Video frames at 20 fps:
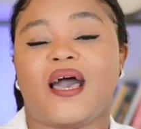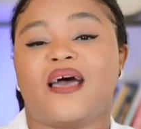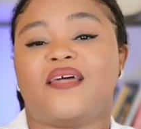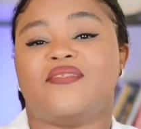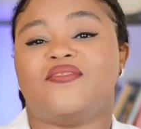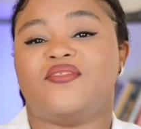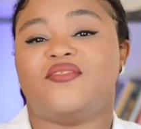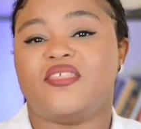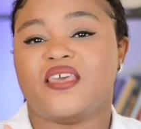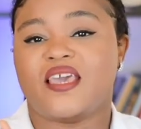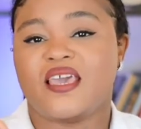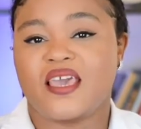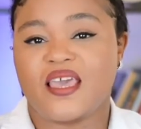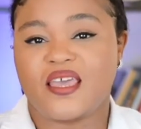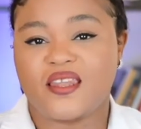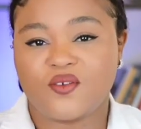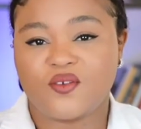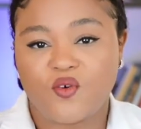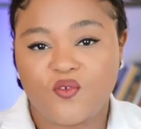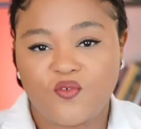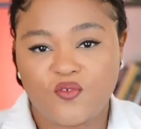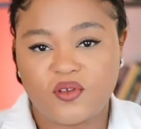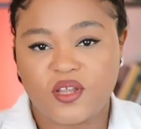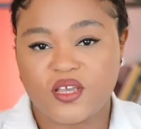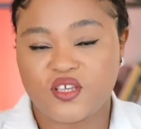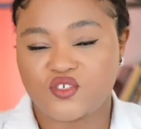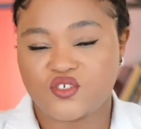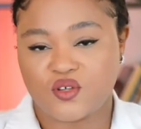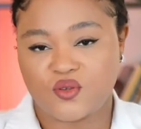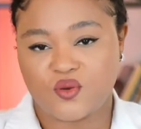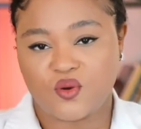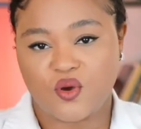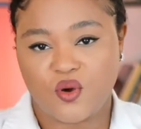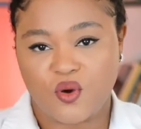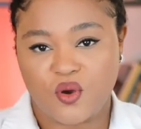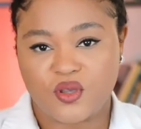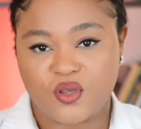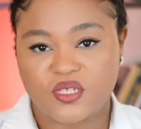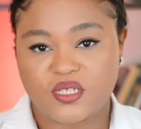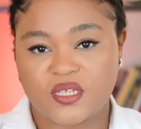and then ovulation
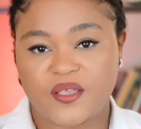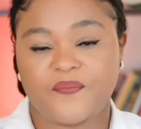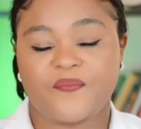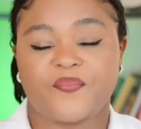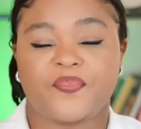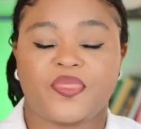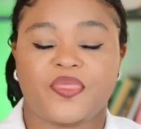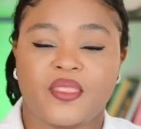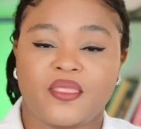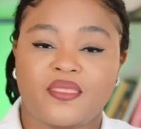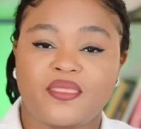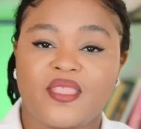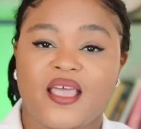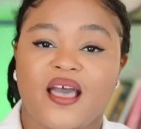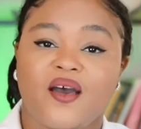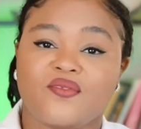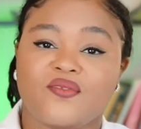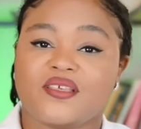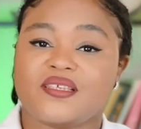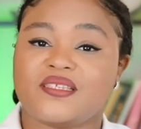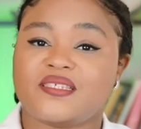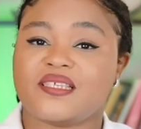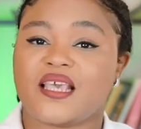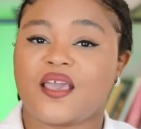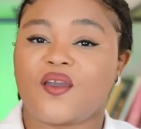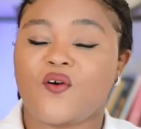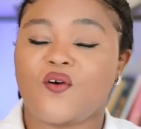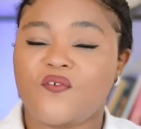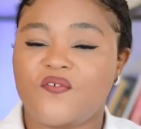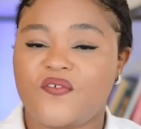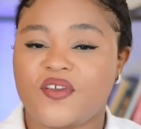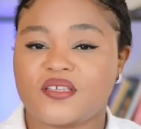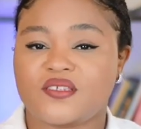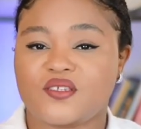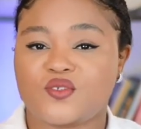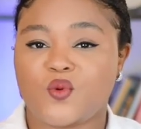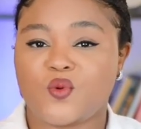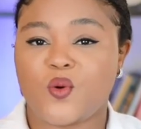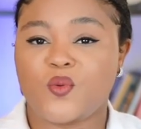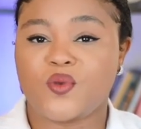occurs. Now, the second
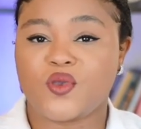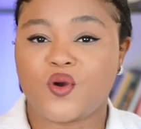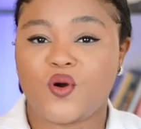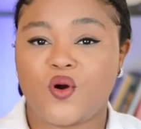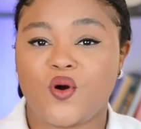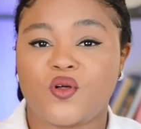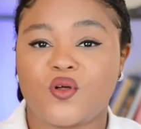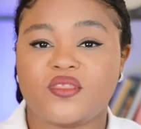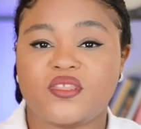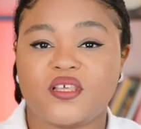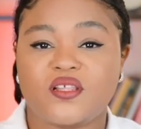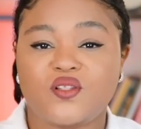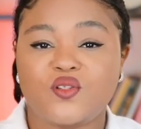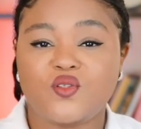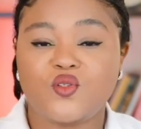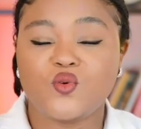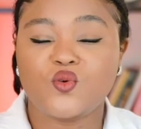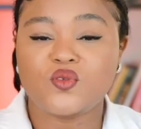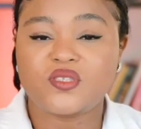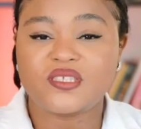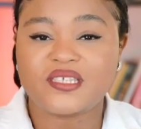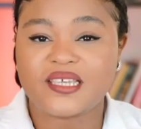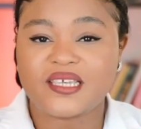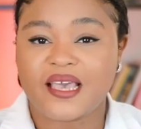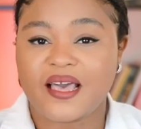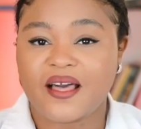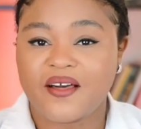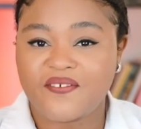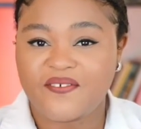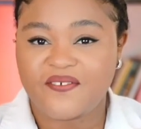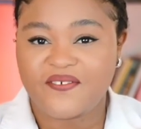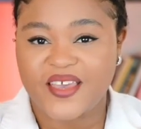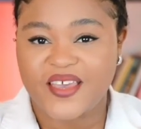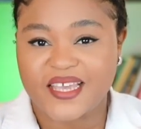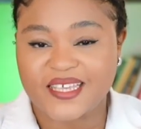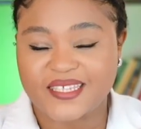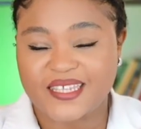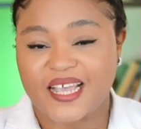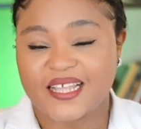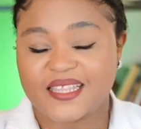phase is what we call the luteal
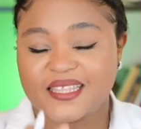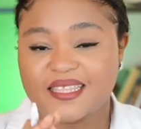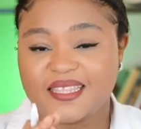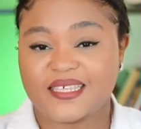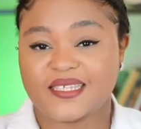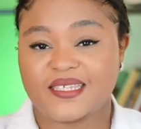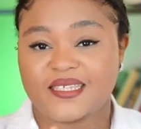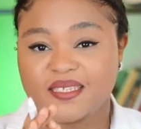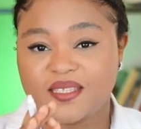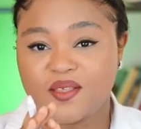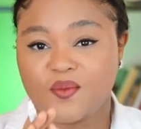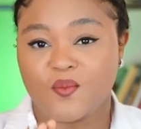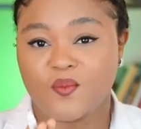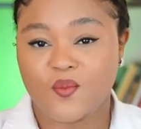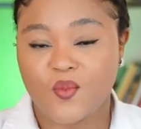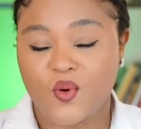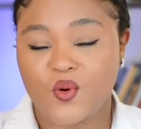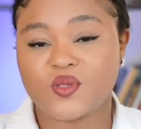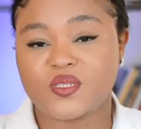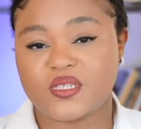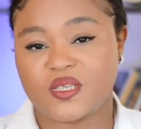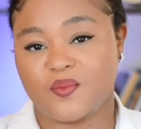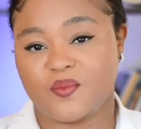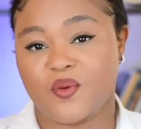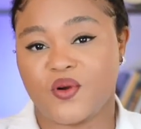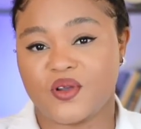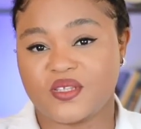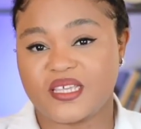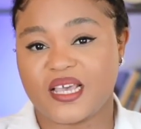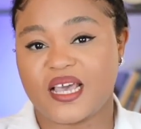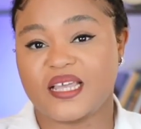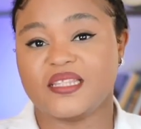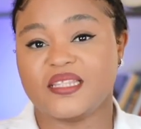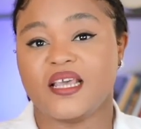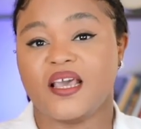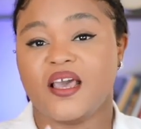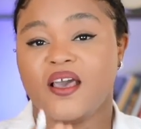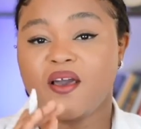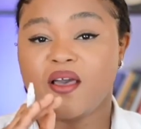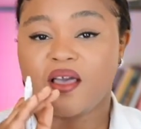phase, and this is the most important
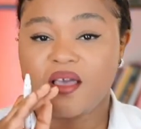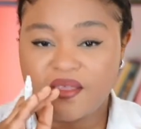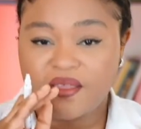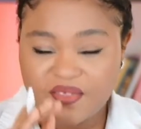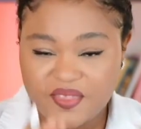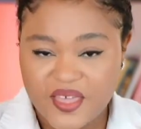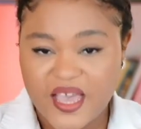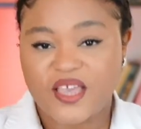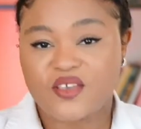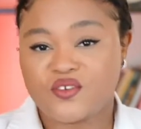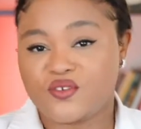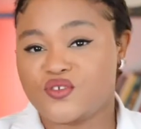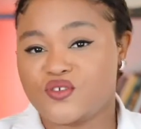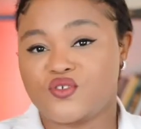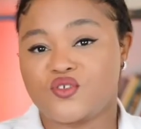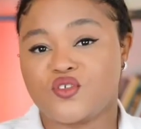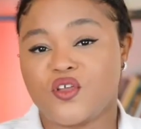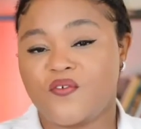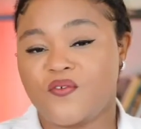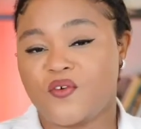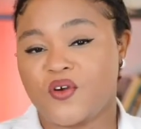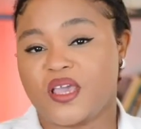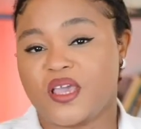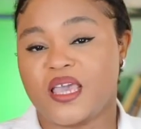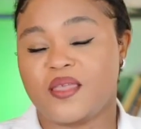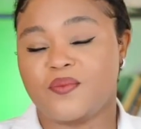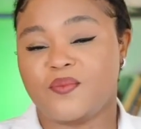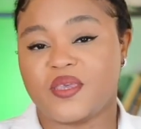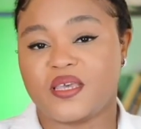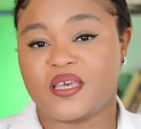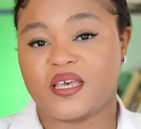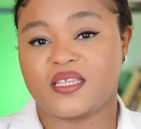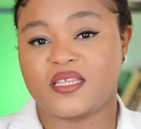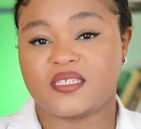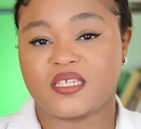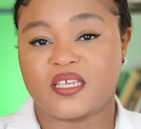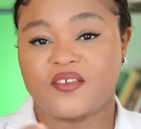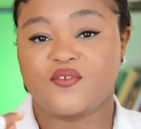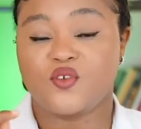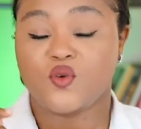that you should not forget,
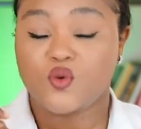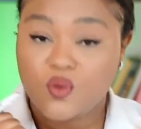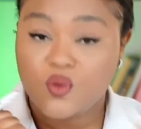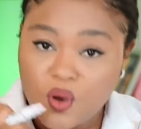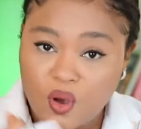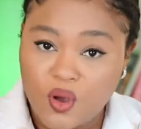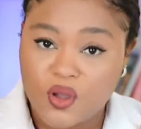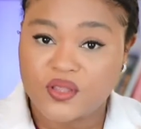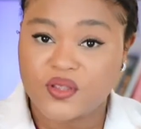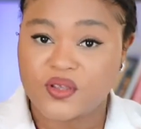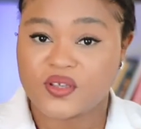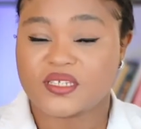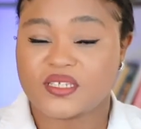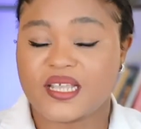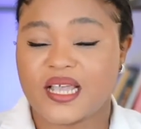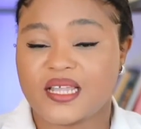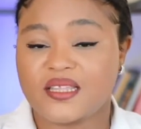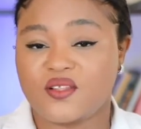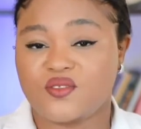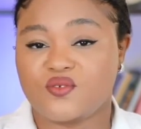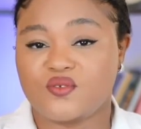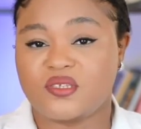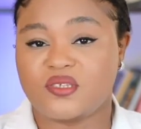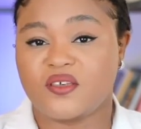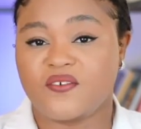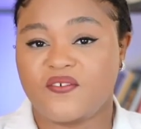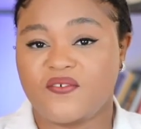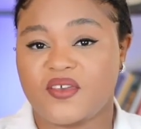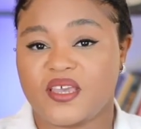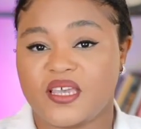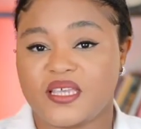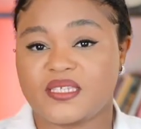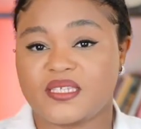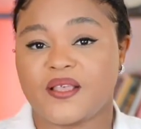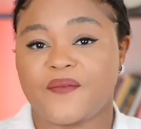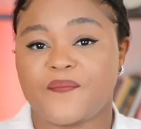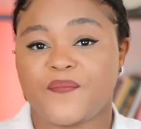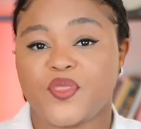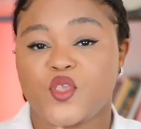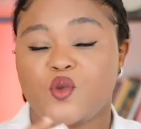because if you understand the luteal
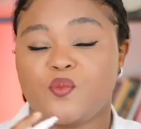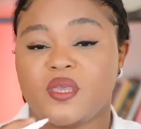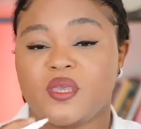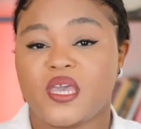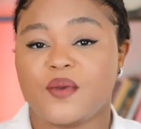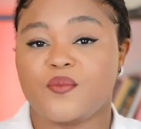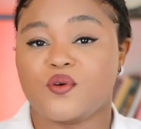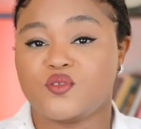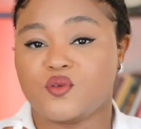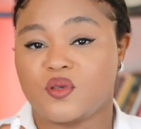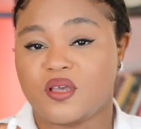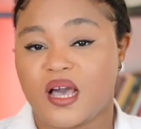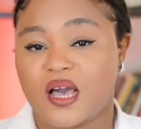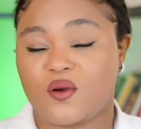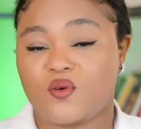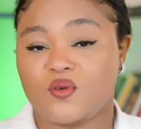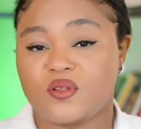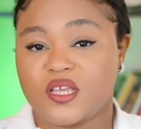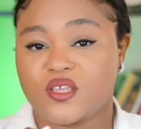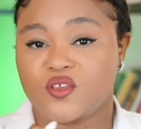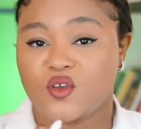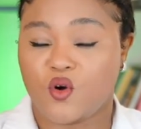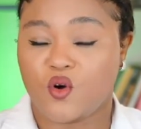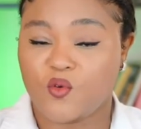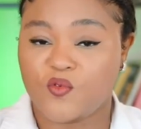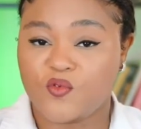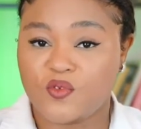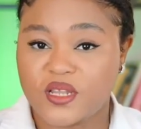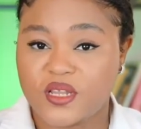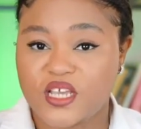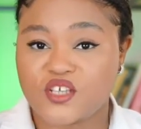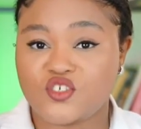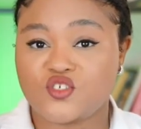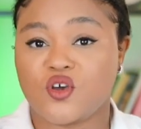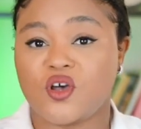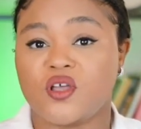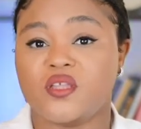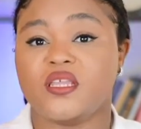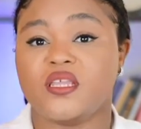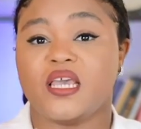phase, you'll be able to calculate your
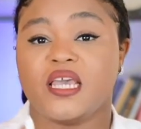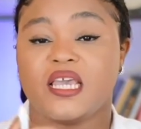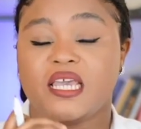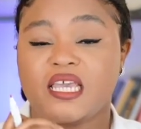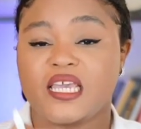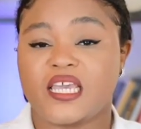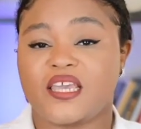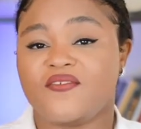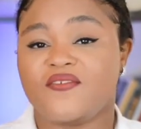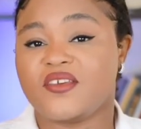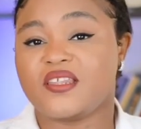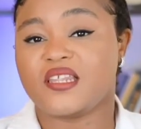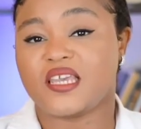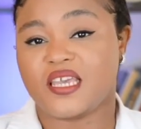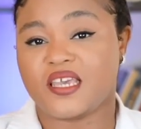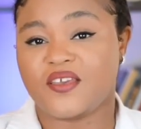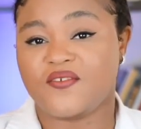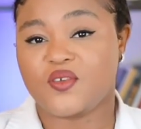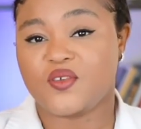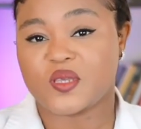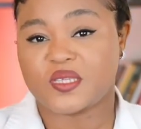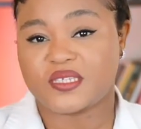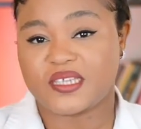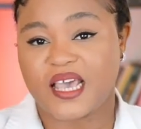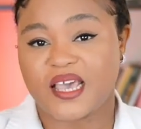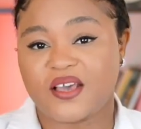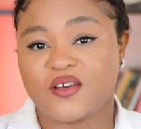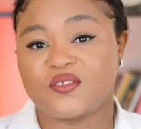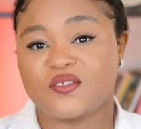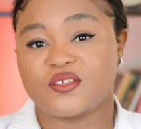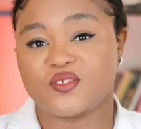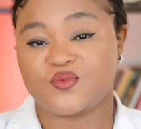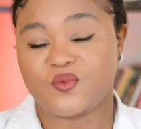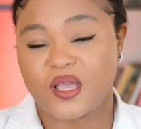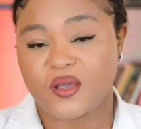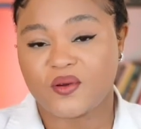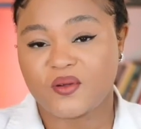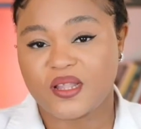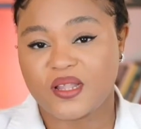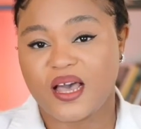ovulation even if your cycle is
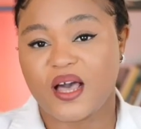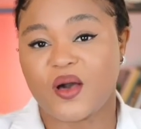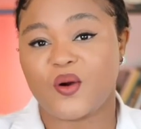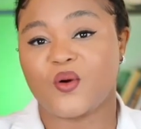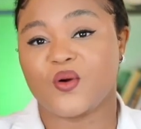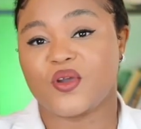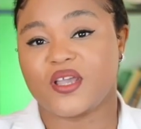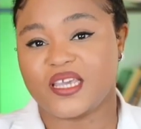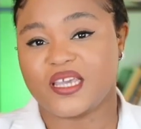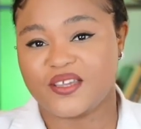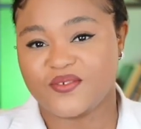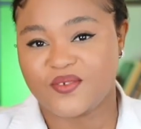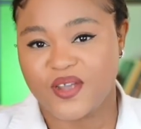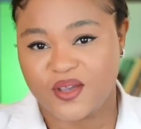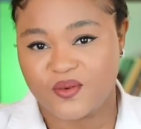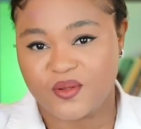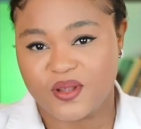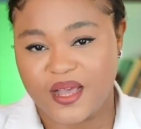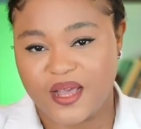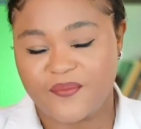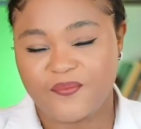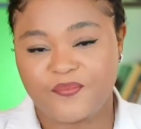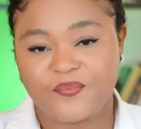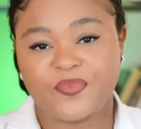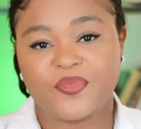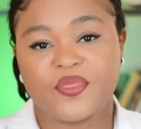regular or irregular.